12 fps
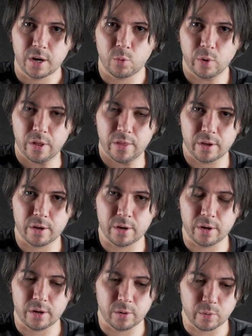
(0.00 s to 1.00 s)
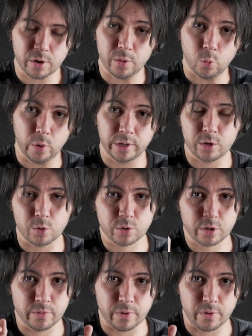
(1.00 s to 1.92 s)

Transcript: on one of the windows